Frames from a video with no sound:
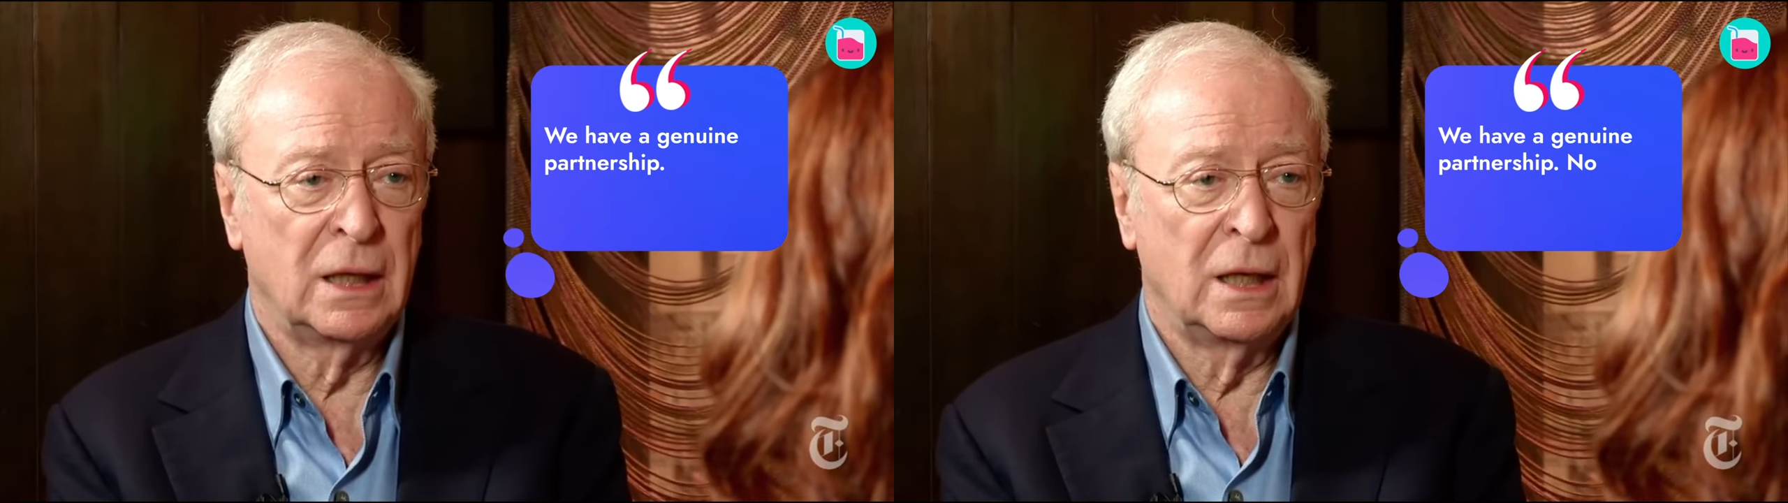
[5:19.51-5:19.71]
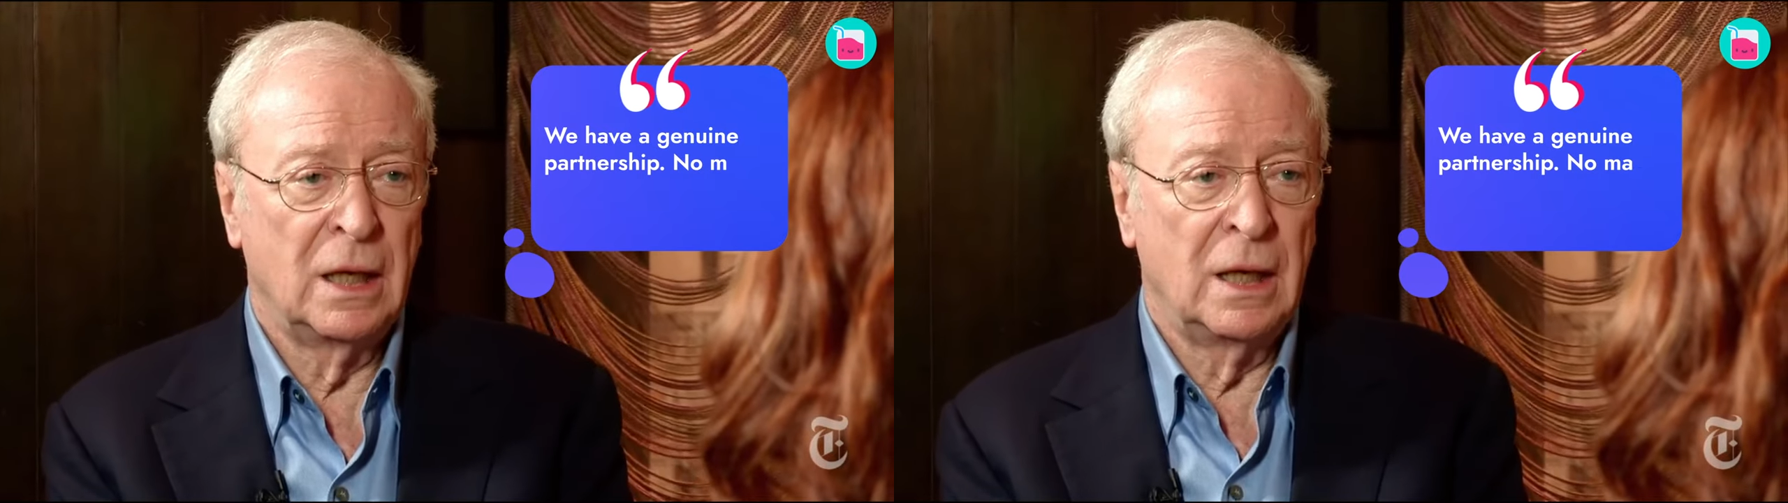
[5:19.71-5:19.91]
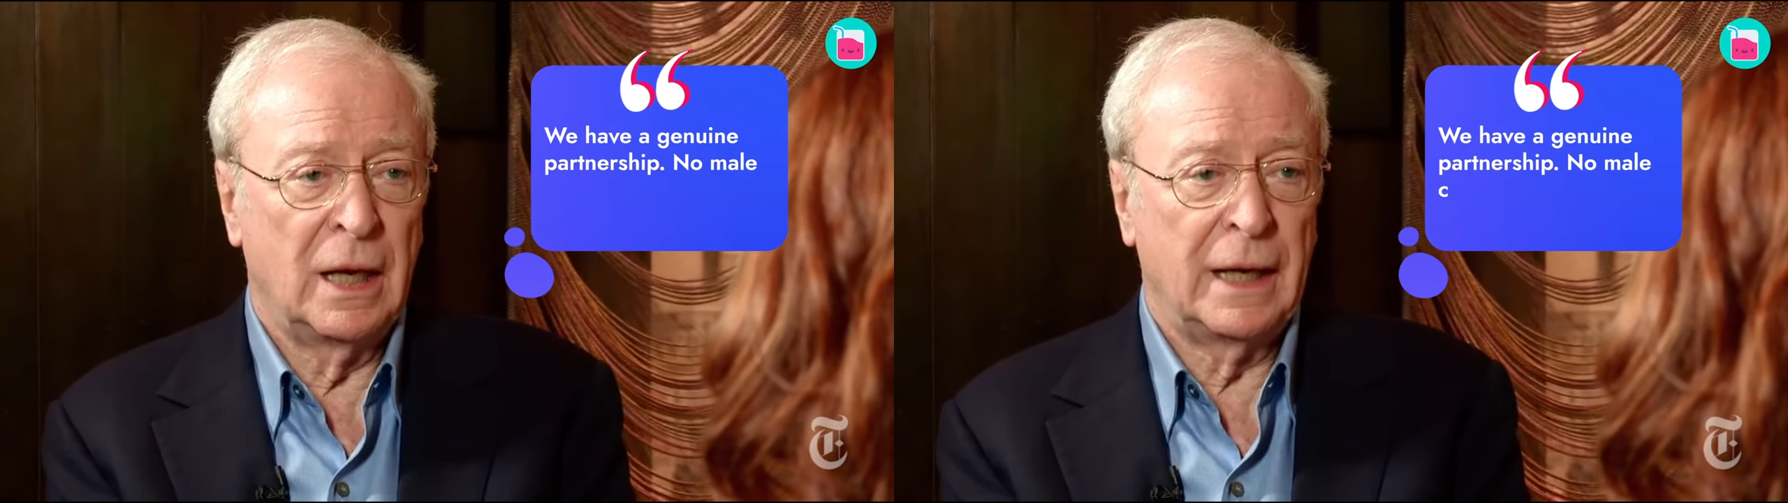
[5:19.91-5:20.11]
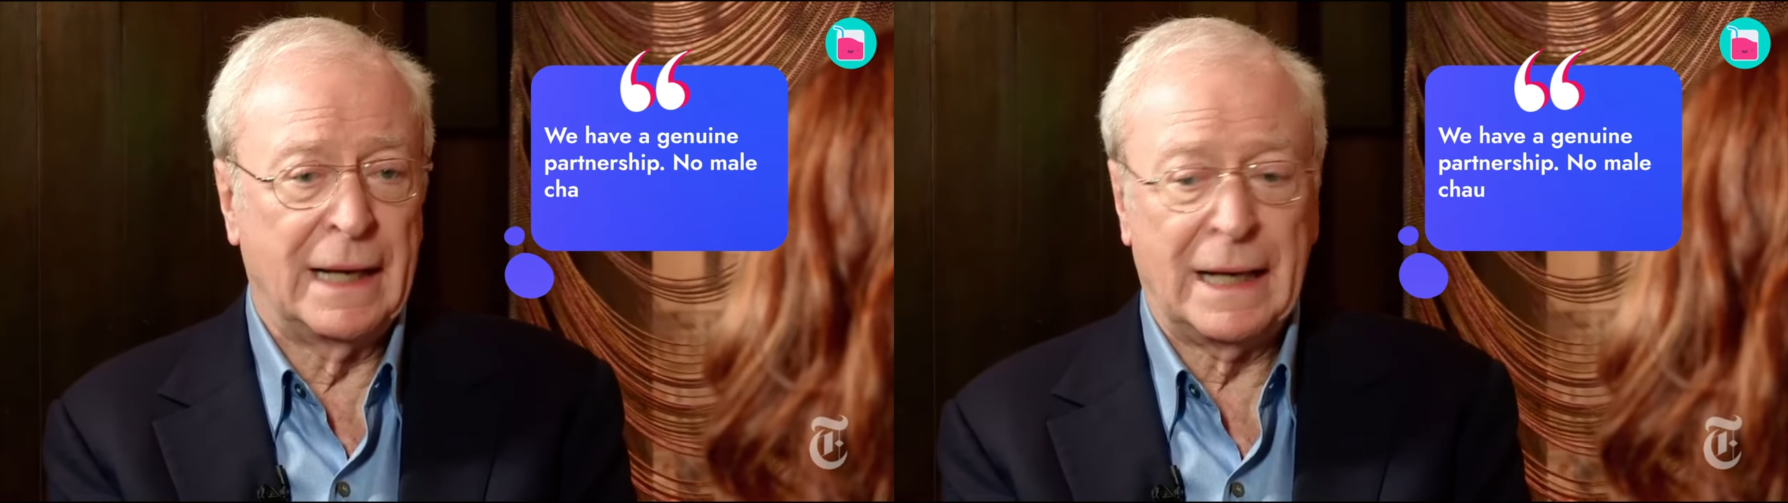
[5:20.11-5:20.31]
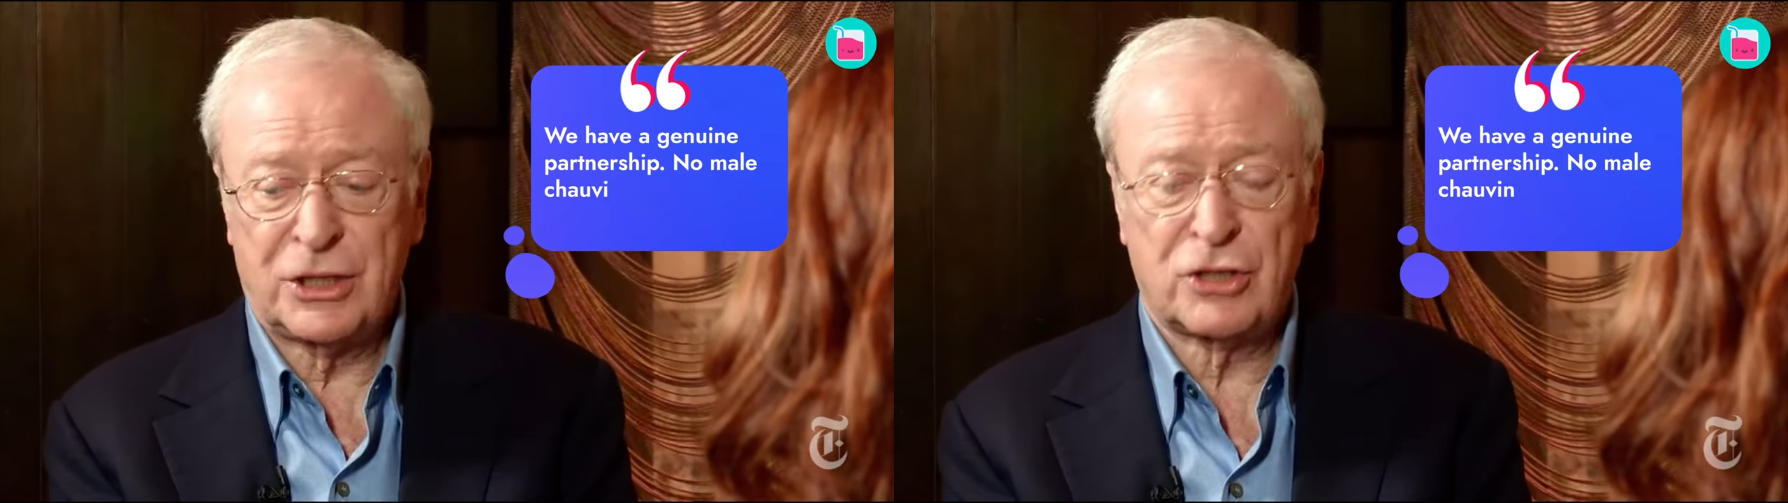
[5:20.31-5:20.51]
No male
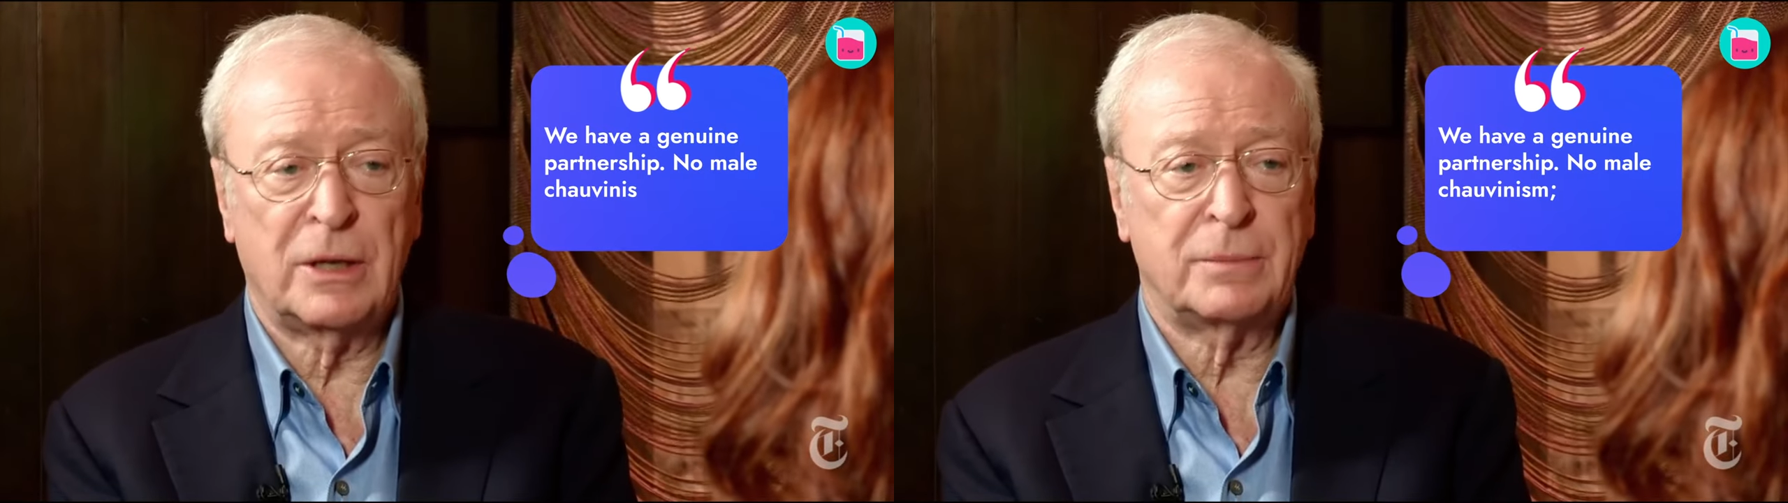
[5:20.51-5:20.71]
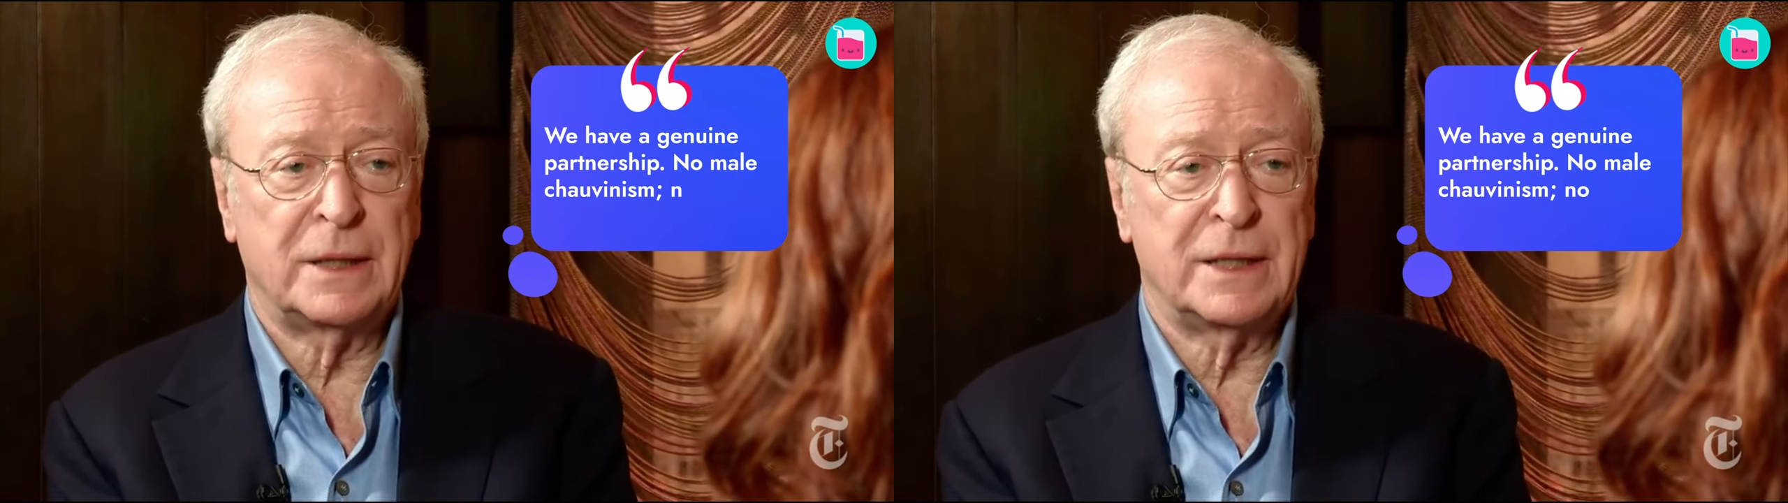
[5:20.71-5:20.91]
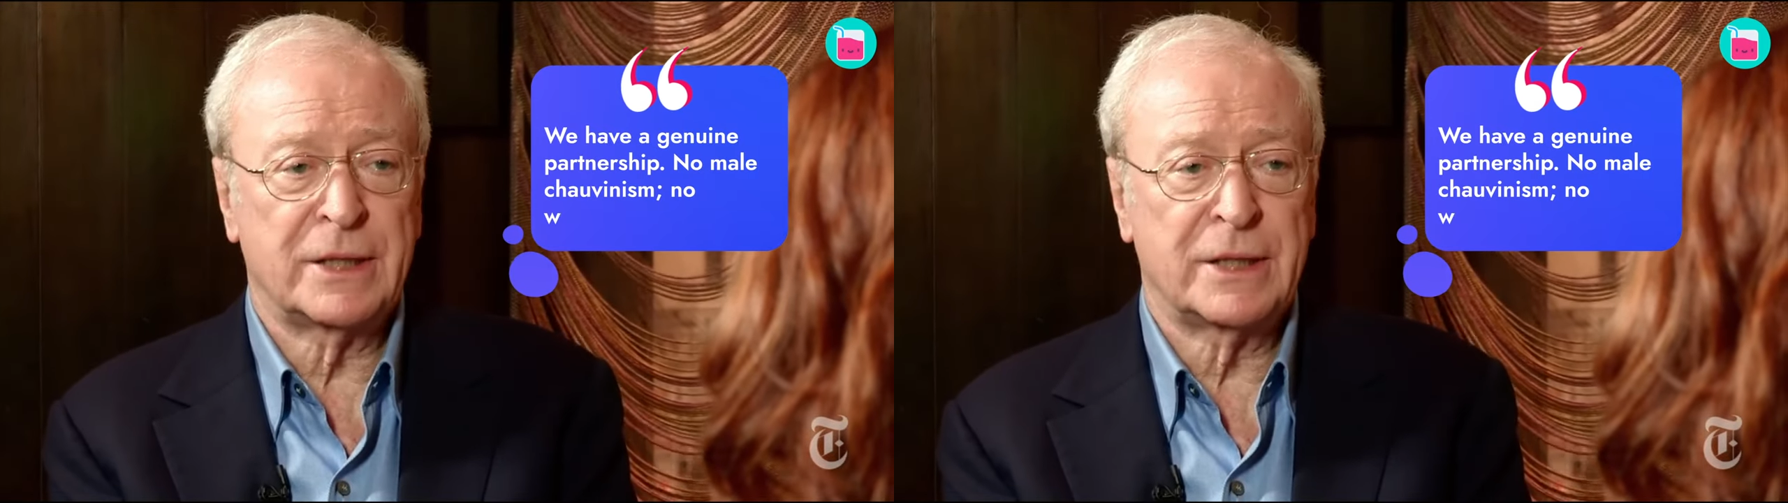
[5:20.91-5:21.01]
chauvinism,